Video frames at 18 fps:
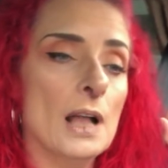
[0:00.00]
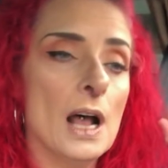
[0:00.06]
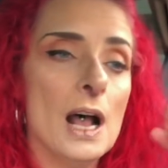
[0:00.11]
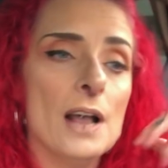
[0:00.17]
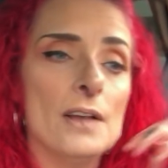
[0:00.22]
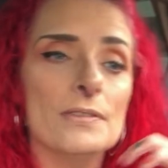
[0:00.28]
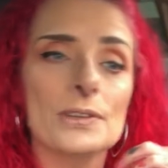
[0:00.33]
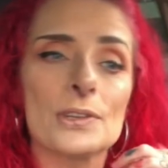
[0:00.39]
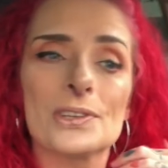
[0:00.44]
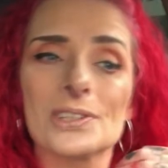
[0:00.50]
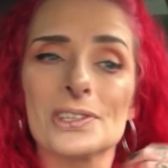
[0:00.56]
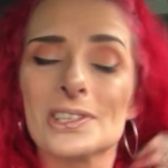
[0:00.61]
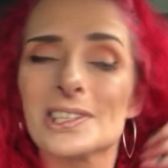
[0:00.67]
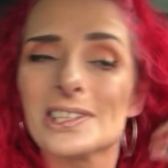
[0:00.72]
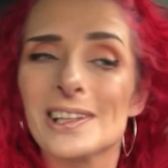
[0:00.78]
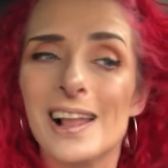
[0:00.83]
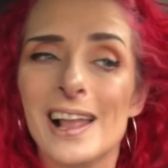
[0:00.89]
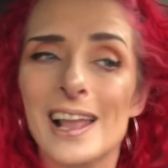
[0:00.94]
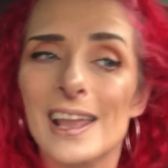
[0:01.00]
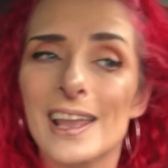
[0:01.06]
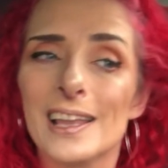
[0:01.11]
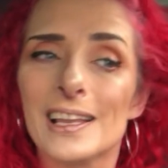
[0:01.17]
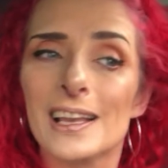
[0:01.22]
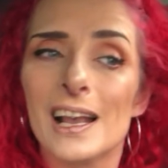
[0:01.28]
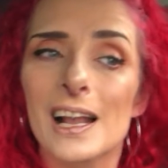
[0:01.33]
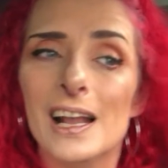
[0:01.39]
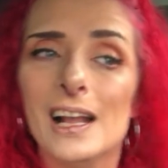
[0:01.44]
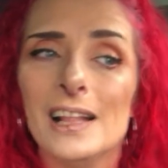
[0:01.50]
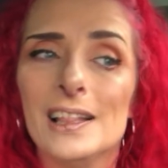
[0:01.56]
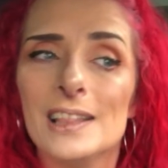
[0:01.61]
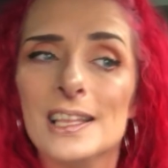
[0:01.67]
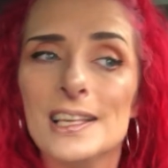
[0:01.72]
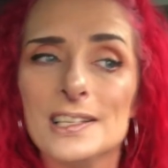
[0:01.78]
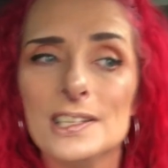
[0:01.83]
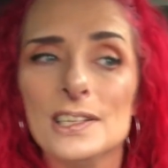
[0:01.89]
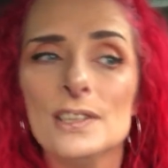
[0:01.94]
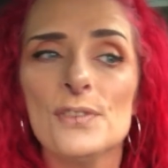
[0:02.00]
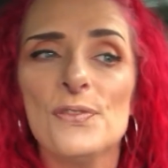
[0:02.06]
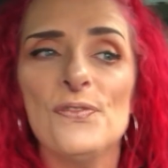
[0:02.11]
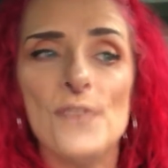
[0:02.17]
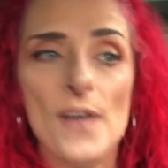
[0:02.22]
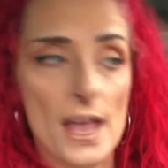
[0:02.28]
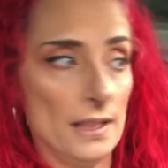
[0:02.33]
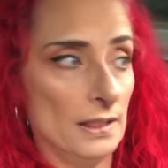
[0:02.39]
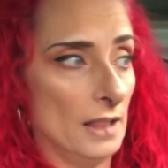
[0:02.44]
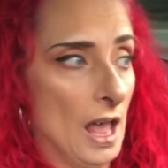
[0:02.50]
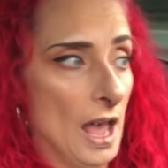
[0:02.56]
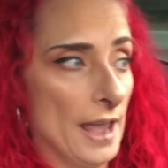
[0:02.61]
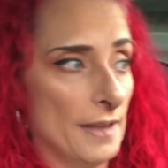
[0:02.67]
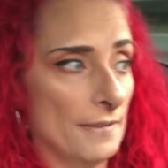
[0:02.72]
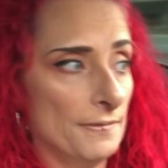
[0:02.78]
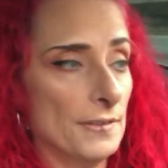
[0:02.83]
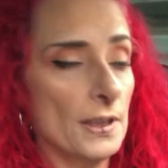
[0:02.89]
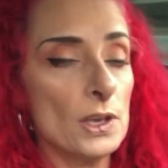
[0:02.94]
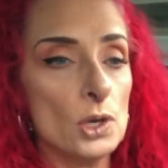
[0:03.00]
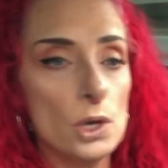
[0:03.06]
I was just like, this is FetLife.